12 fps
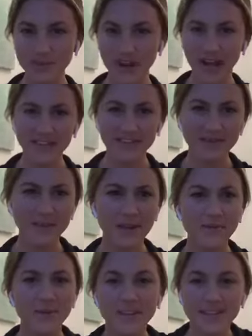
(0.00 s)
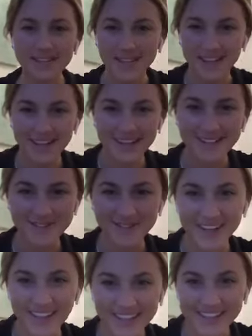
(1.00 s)
much for having me. I'm really excited as
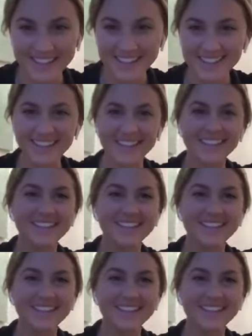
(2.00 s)
well.